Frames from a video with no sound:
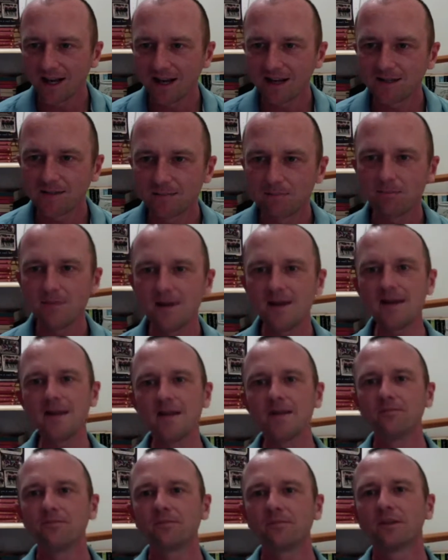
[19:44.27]
and
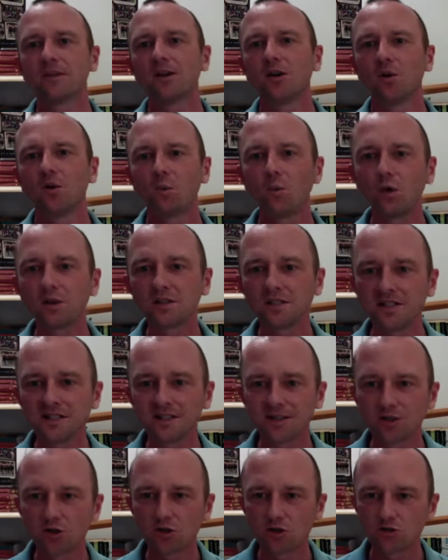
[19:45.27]
Me? What is
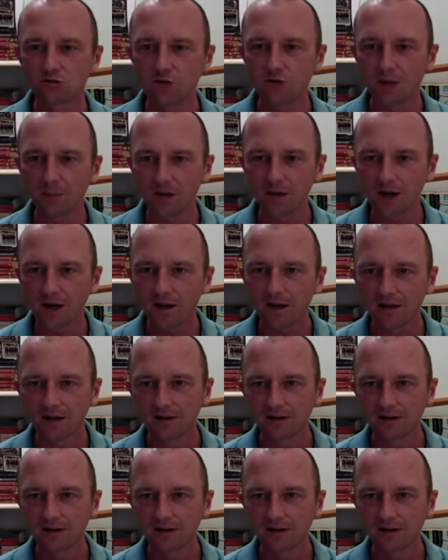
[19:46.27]
the grubber